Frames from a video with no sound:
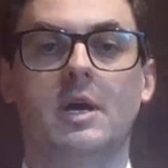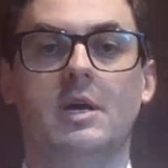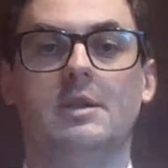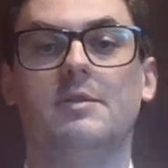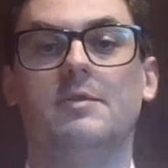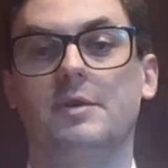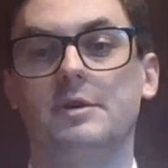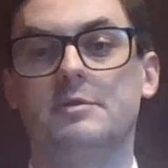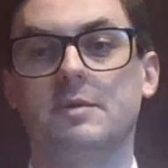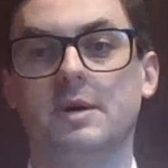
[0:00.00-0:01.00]
The
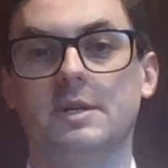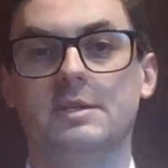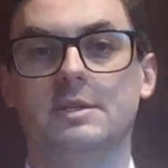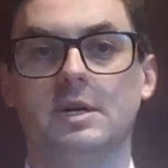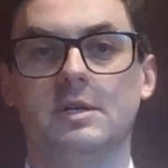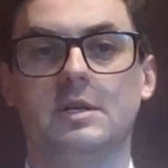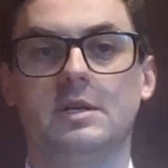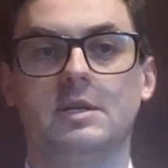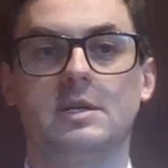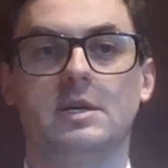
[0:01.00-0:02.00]
first one started
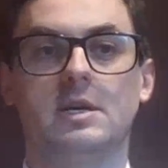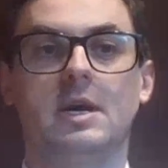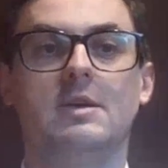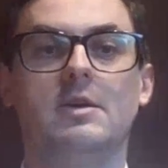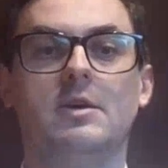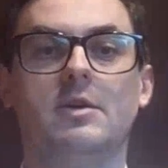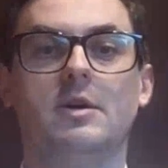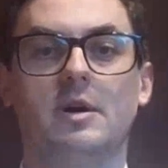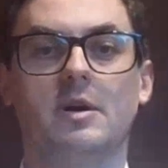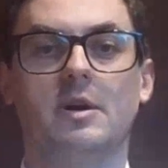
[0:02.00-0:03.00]
a
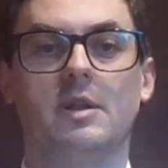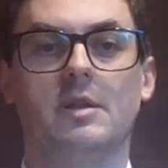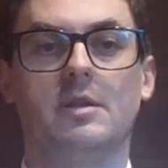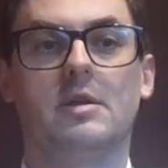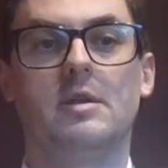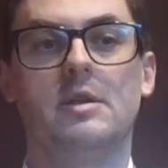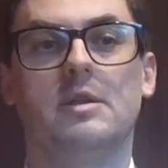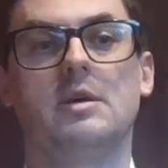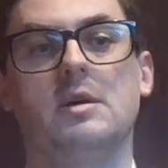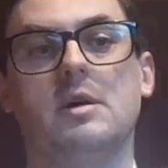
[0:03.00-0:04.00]
year and then
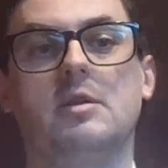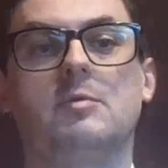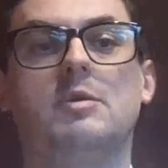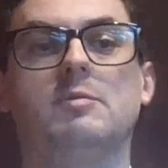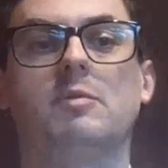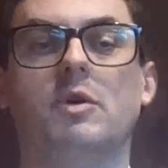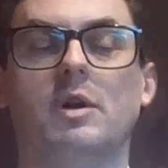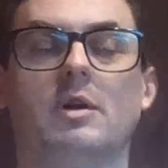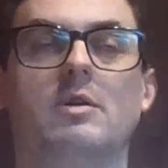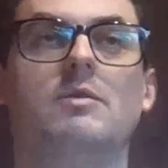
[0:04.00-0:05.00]
a little bit more
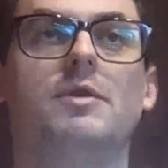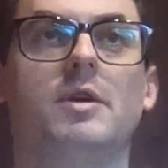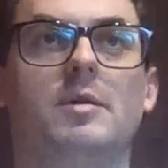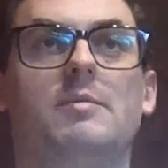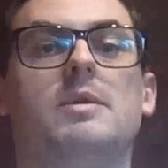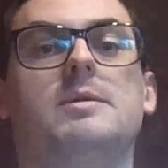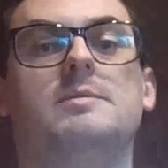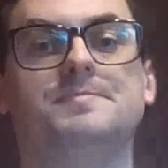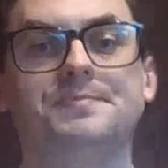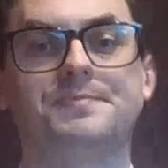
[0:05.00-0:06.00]
ago
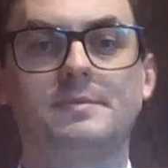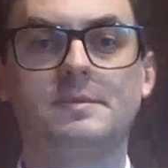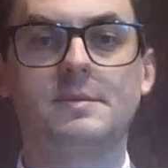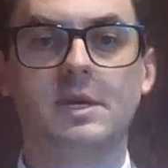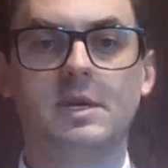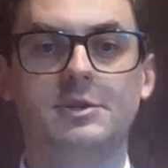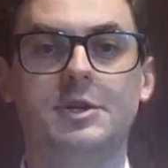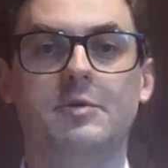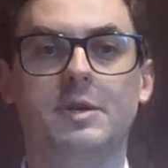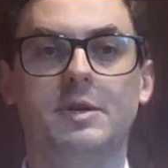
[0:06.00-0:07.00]
from
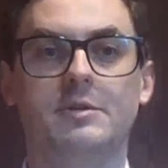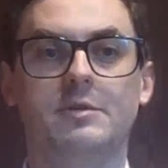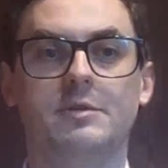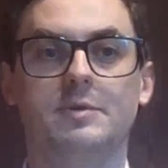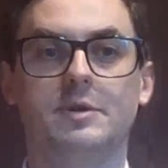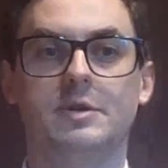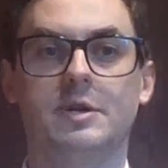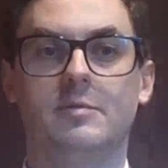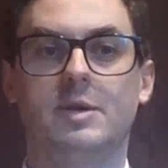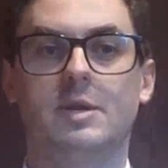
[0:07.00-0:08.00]
Germany, Duisburg
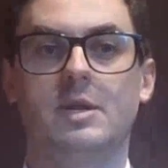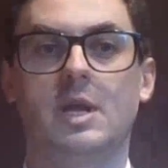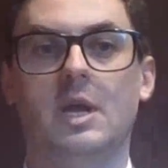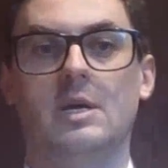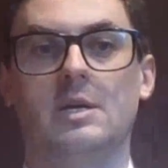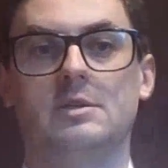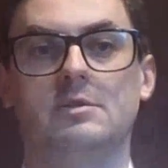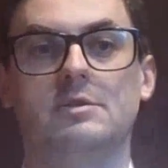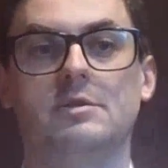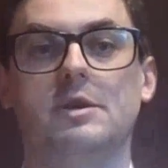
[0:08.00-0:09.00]
terminal.
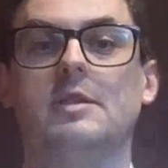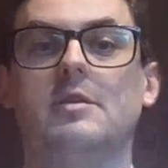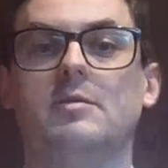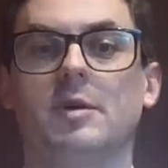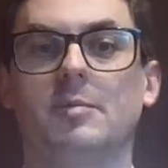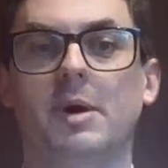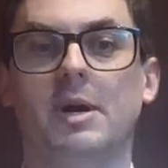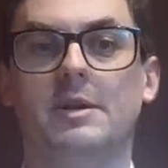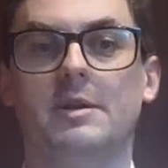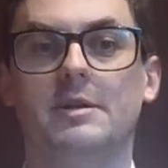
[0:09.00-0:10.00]
So together with our
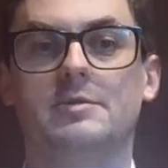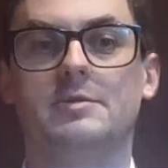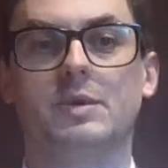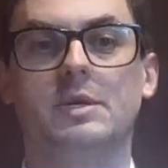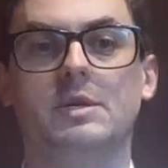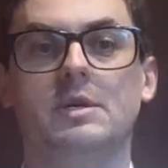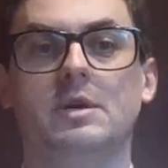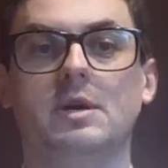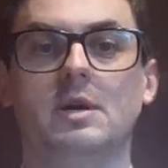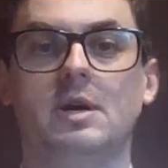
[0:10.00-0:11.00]
partners, we,
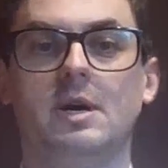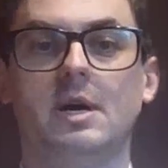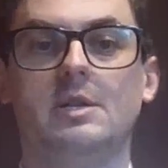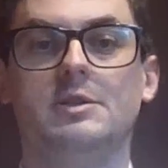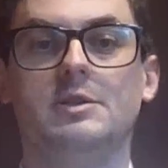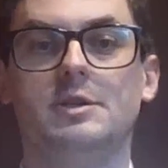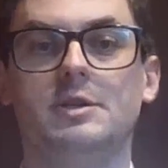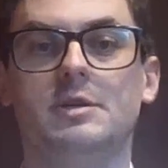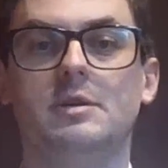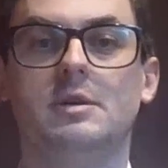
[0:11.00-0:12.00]

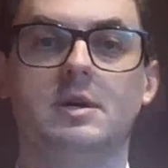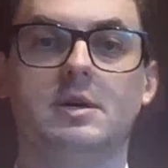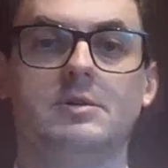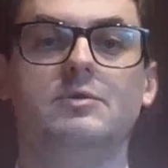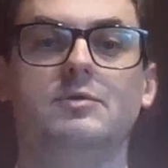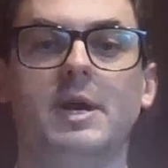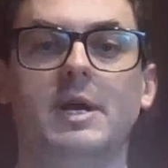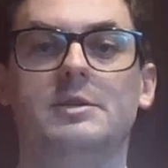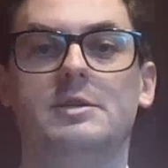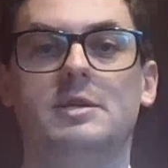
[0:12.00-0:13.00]
LTG, 2
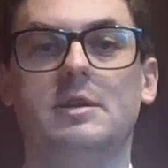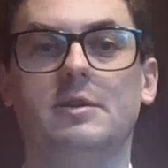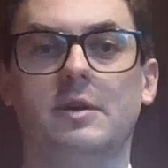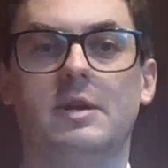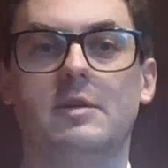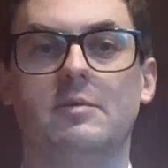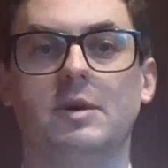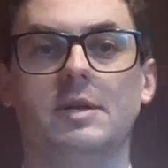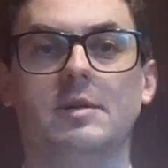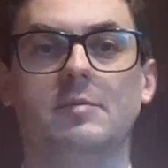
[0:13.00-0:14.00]
branches, Lithuanian
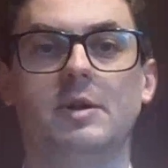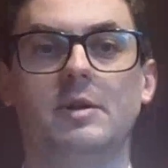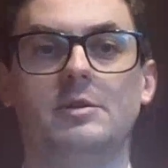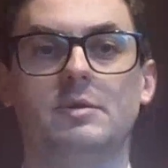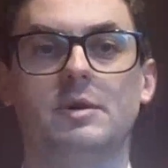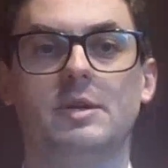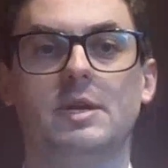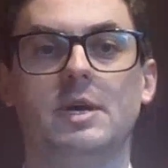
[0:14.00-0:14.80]
one and Polish one,